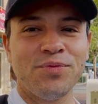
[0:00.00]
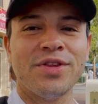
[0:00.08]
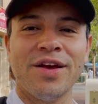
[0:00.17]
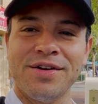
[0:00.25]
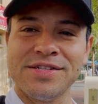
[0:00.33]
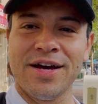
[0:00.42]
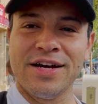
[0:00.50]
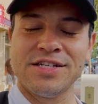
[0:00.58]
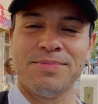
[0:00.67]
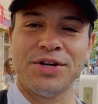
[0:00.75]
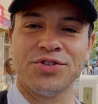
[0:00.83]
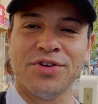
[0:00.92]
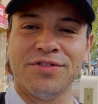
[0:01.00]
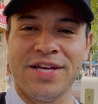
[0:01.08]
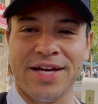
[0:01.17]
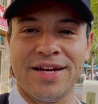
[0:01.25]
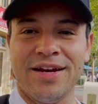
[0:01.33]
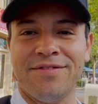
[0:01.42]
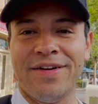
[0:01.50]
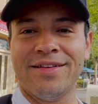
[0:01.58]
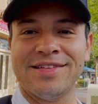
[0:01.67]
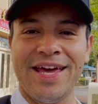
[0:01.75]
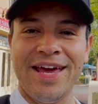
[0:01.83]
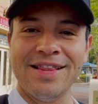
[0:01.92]
there is not a special ticketed event
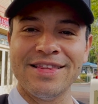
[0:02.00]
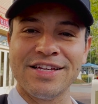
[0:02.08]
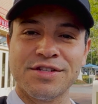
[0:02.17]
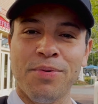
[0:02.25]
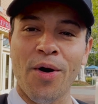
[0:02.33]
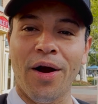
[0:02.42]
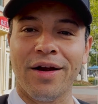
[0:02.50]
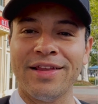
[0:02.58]
in this park.